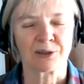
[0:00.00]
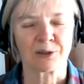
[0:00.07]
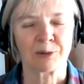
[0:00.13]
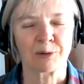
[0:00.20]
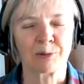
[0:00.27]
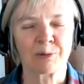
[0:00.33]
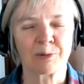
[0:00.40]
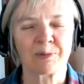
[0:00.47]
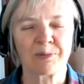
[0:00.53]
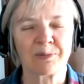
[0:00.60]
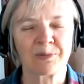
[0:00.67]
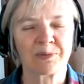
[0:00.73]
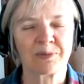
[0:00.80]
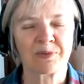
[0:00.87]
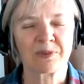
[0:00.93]
So you
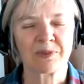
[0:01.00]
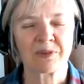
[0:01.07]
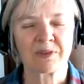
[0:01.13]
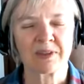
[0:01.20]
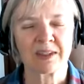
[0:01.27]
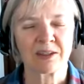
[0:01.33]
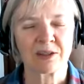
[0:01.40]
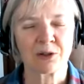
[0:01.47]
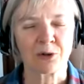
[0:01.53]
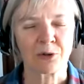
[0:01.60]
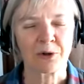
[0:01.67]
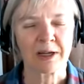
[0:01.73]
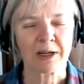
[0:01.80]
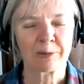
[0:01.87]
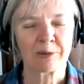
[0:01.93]

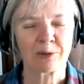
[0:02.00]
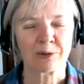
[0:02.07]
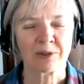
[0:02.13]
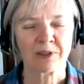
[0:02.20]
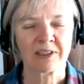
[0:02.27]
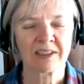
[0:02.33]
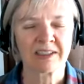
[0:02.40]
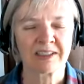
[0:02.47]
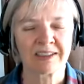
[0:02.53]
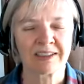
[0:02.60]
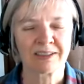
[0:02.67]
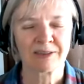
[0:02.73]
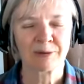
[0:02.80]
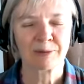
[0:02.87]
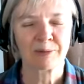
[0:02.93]
grab your
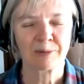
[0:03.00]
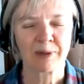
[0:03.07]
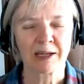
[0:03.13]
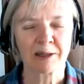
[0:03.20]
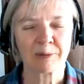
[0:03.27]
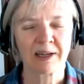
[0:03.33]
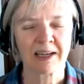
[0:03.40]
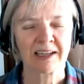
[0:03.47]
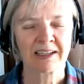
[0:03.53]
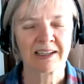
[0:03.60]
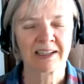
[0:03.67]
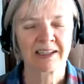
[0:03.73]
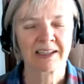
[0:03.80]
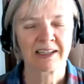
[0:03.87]
backpack